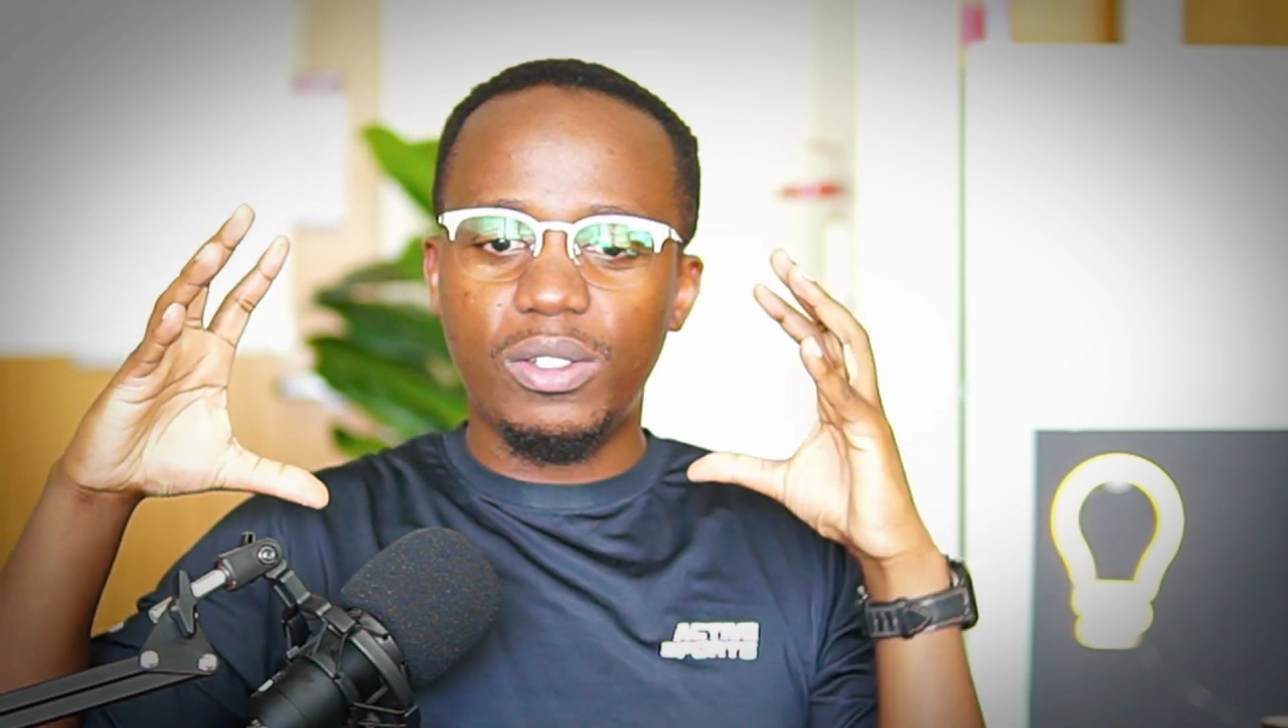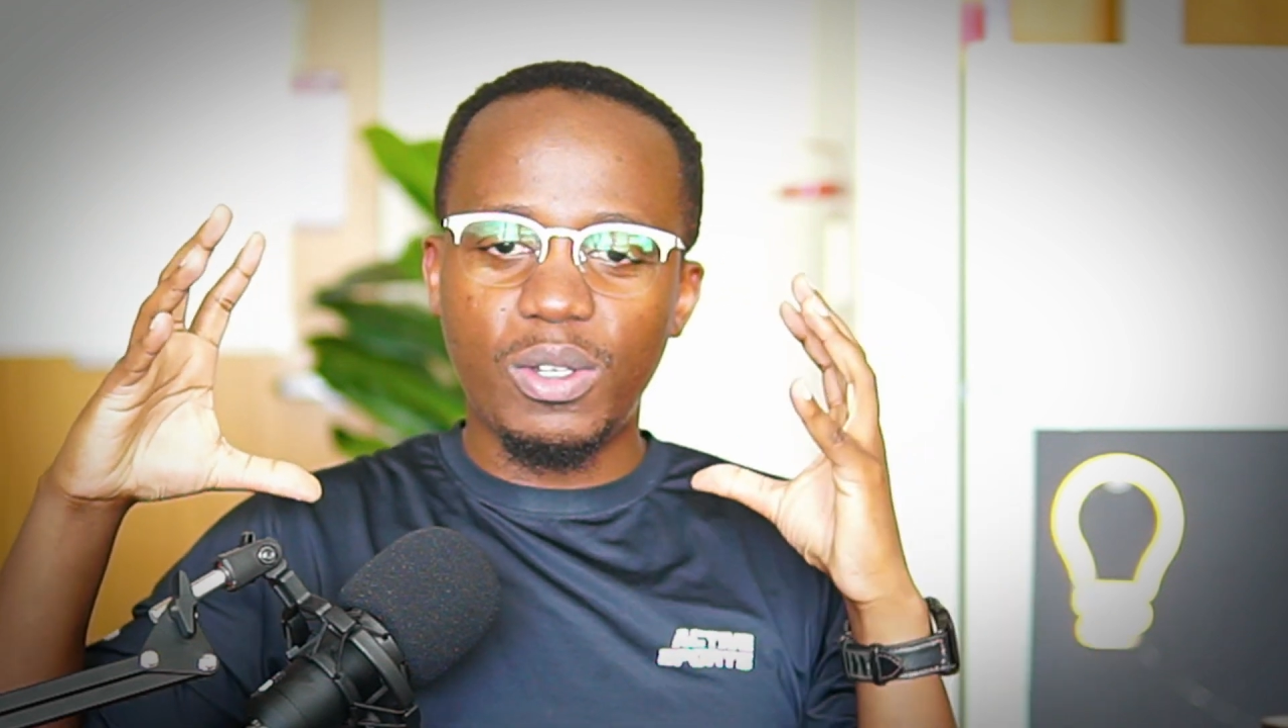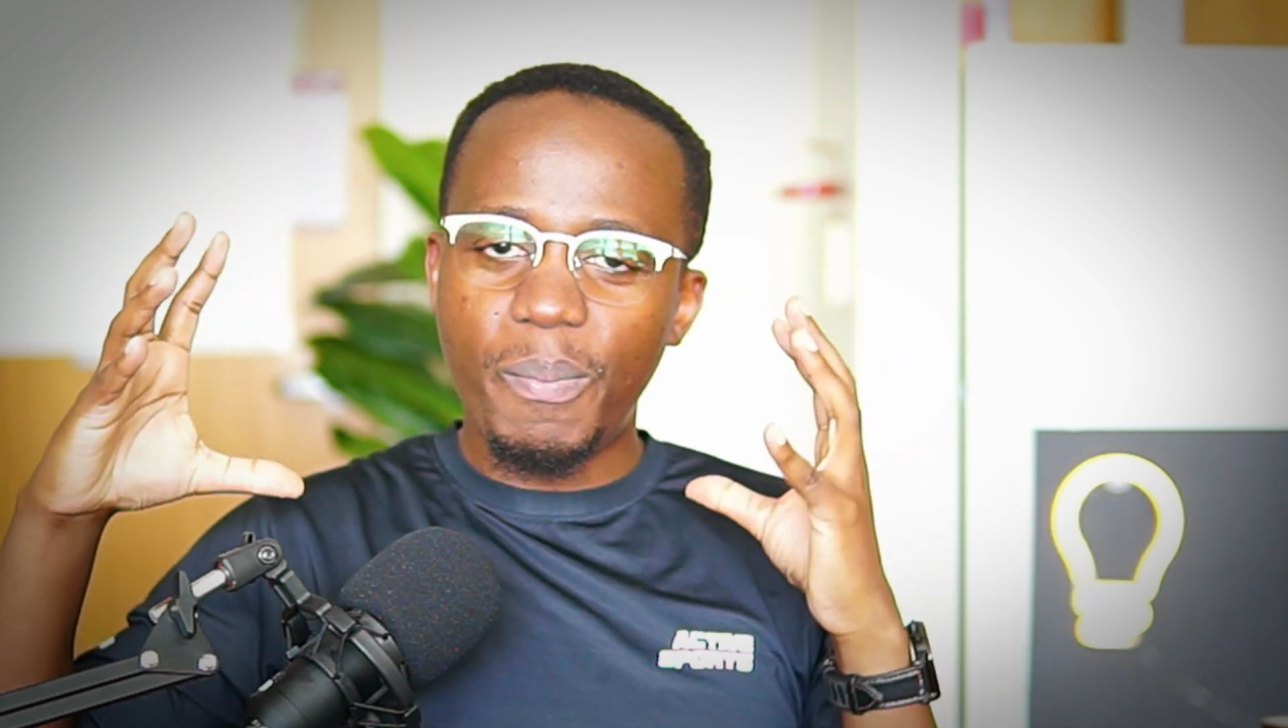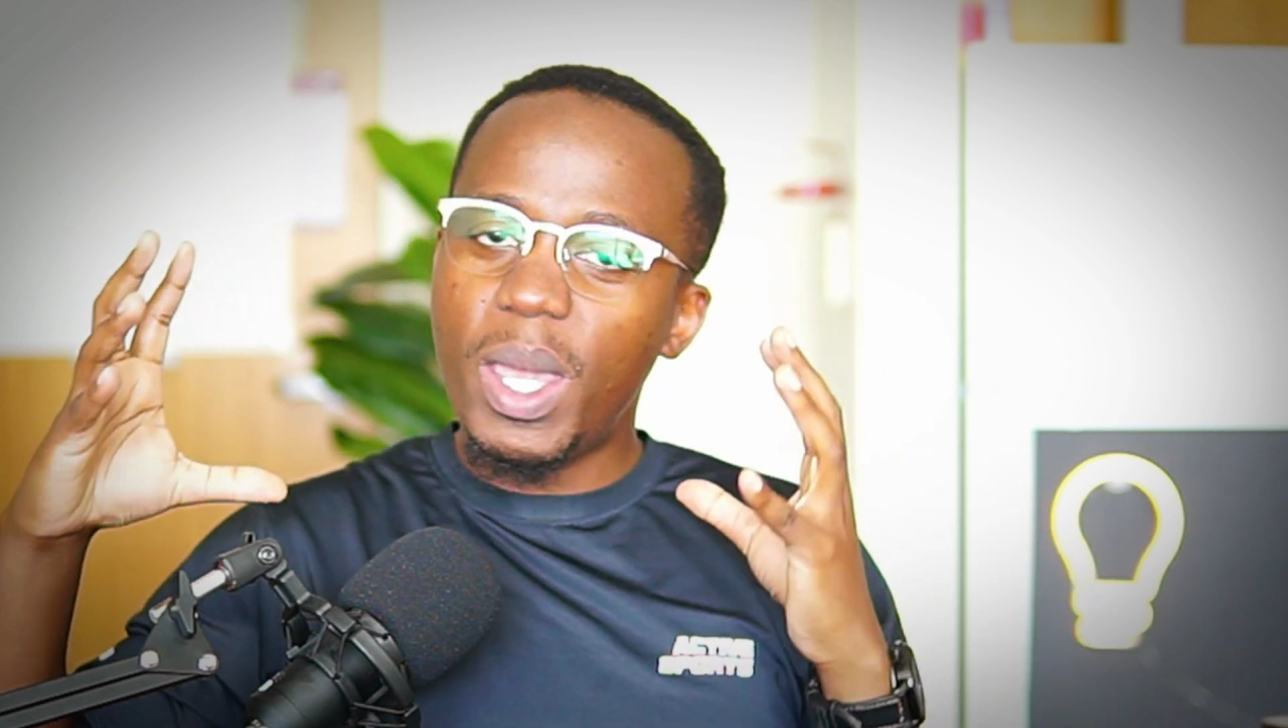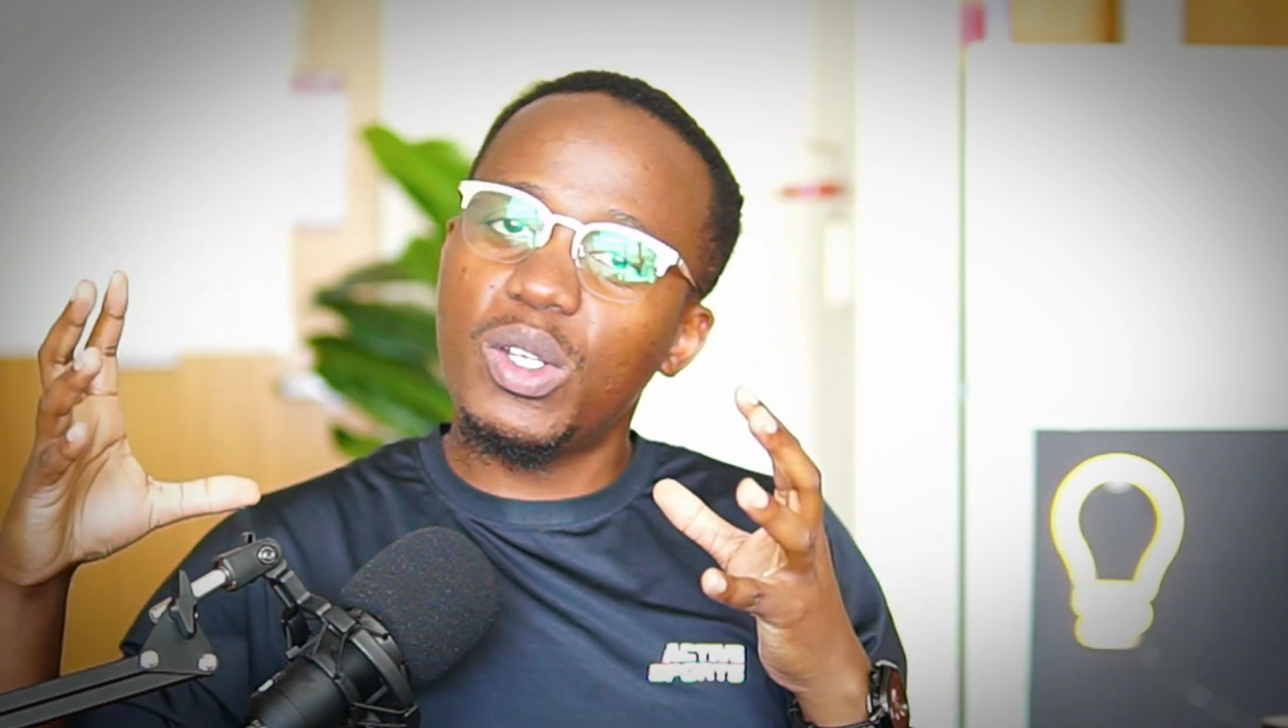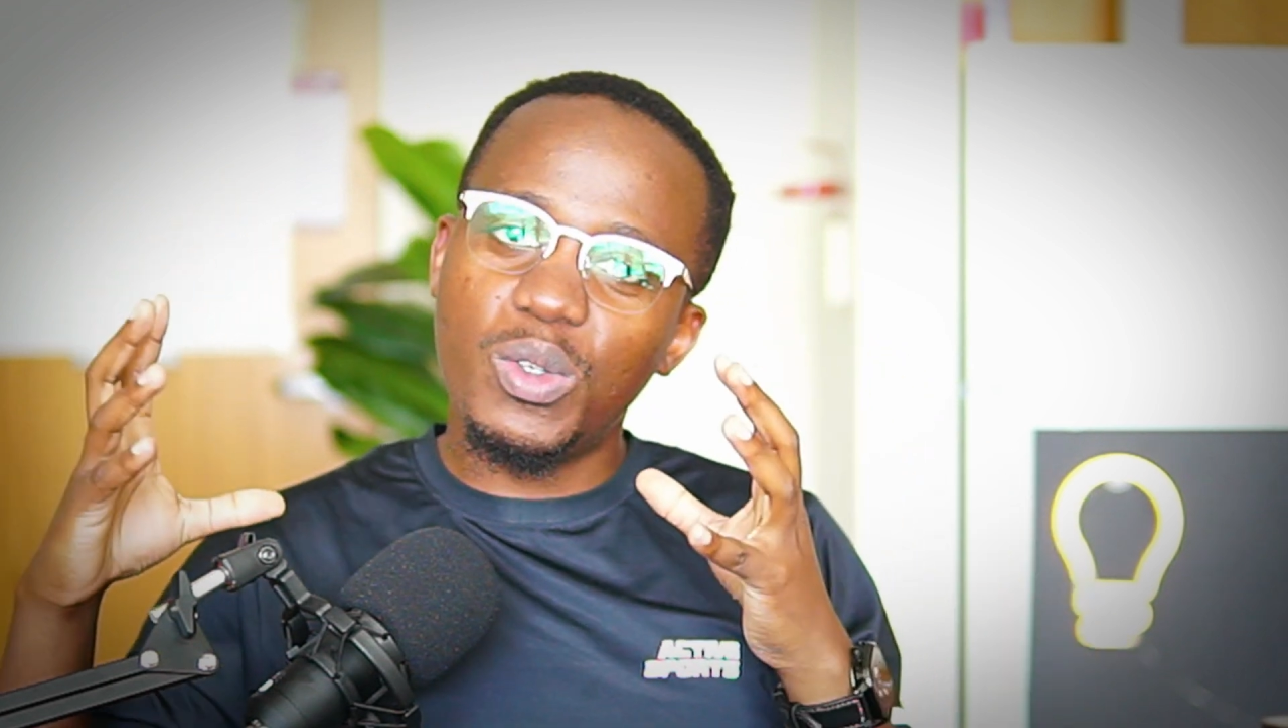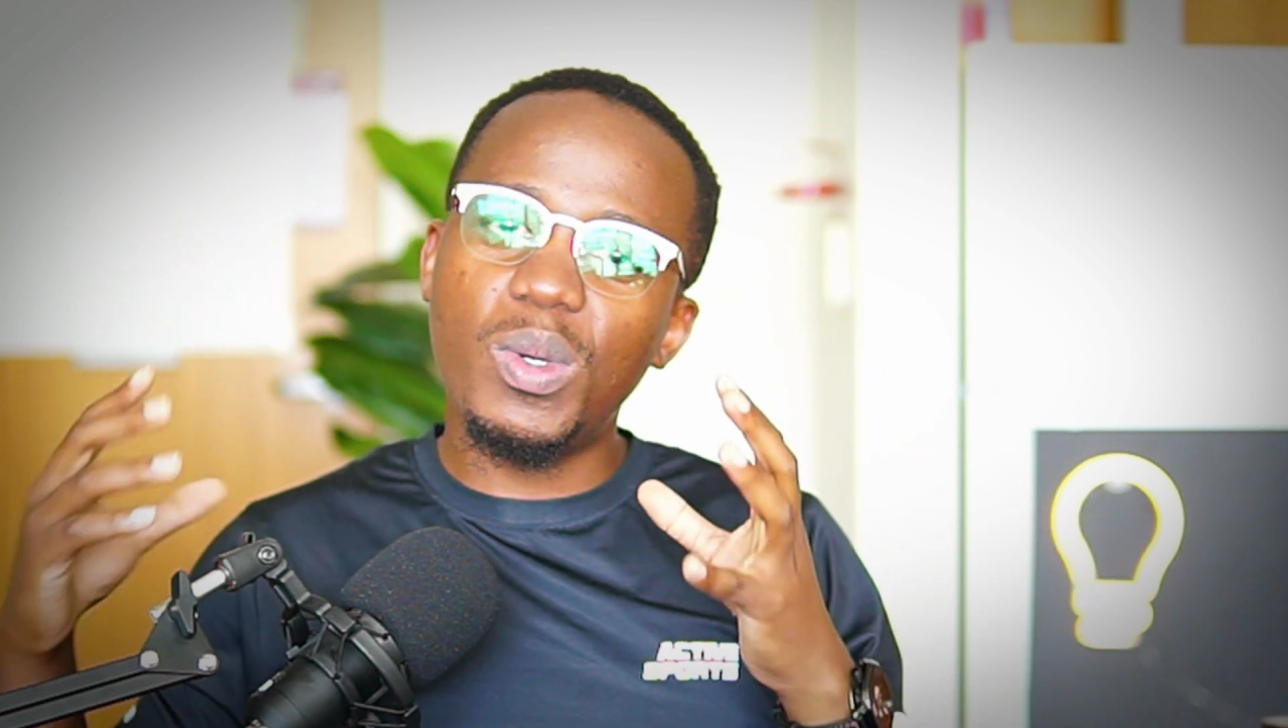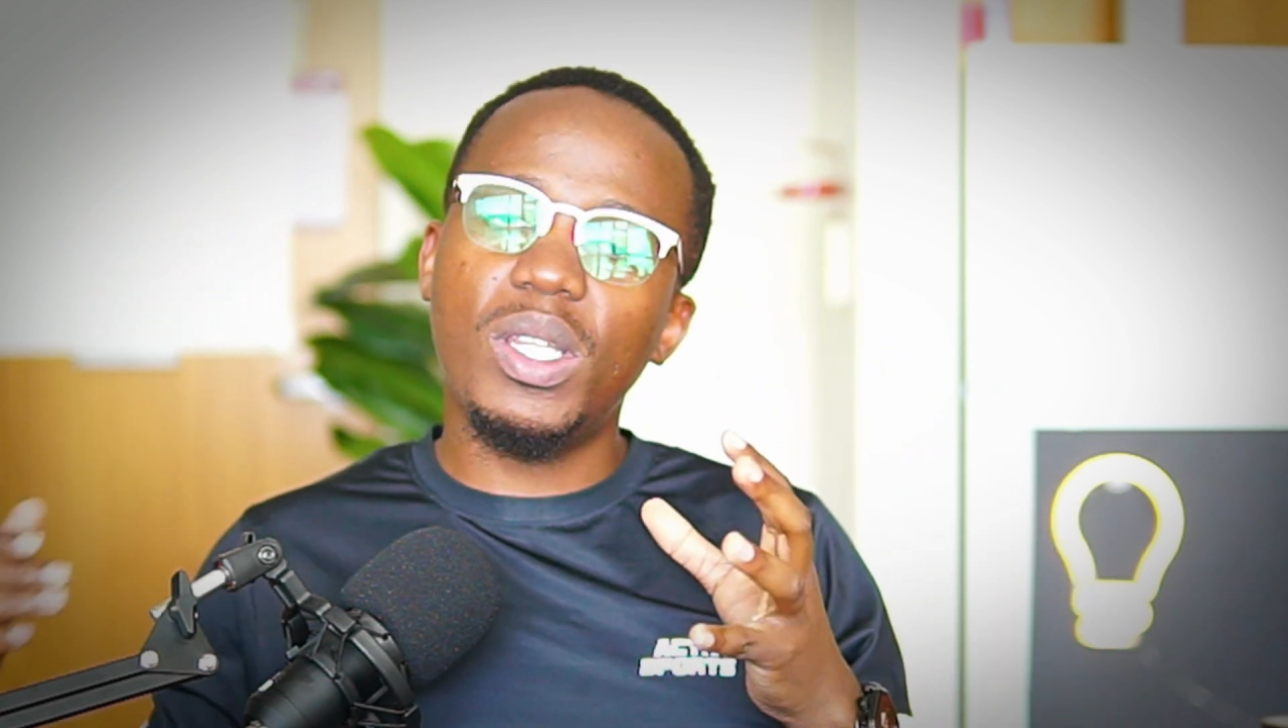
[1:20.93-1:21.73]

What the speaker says: So make sure